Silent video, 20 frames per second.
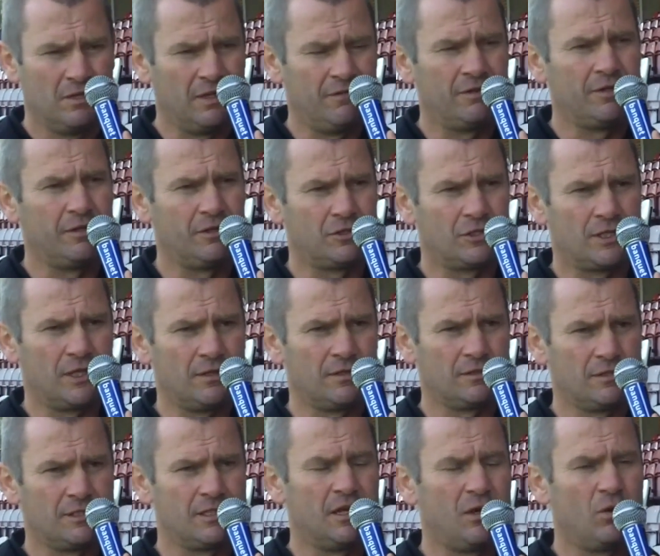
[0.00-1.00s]
they'll have a little chat
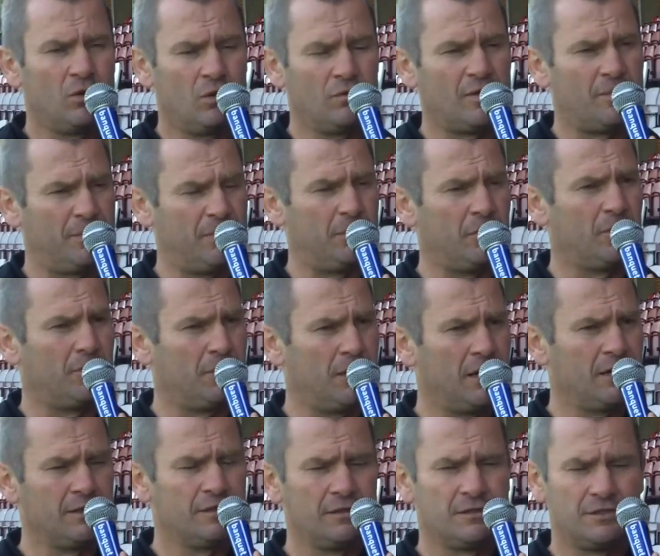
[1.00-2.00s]
and see how other people are
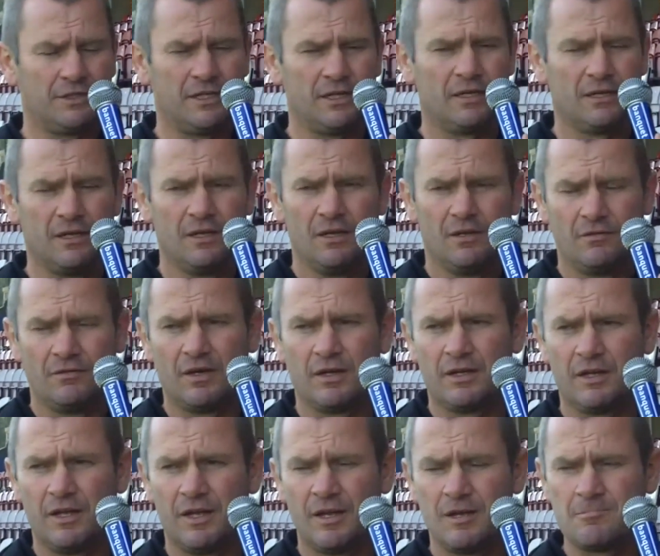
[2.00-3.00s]
bad, and see that,